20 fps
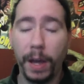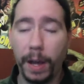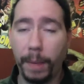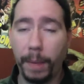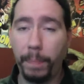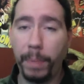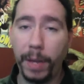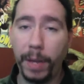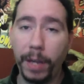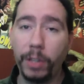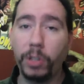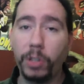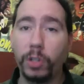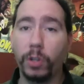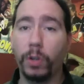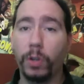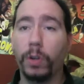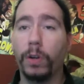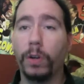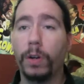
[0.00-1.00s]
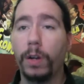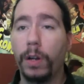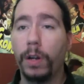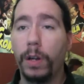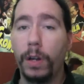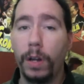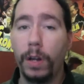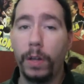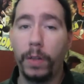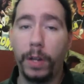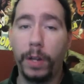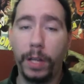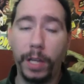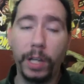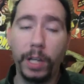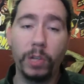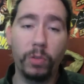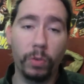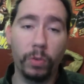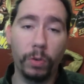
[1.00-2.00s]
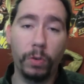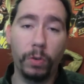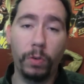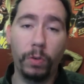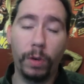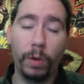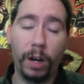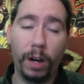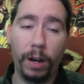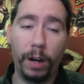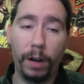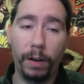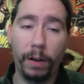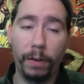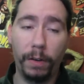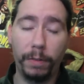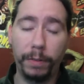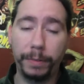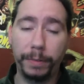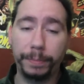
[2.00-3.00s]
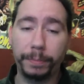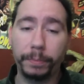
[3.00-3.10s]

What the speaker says: a picture that he drew of